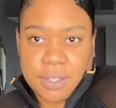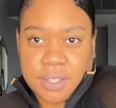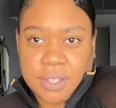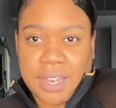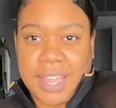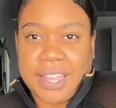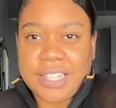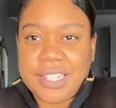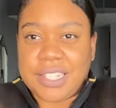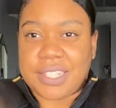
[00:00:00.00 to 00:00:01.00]
like, it's
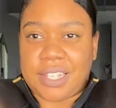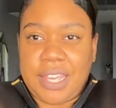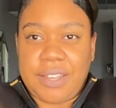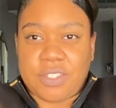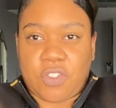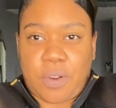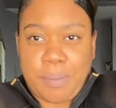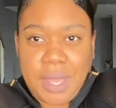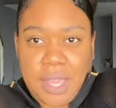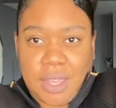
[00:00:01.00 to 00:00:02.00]
the sleeves for
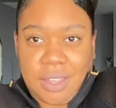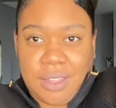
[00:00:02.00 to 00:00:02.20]
me.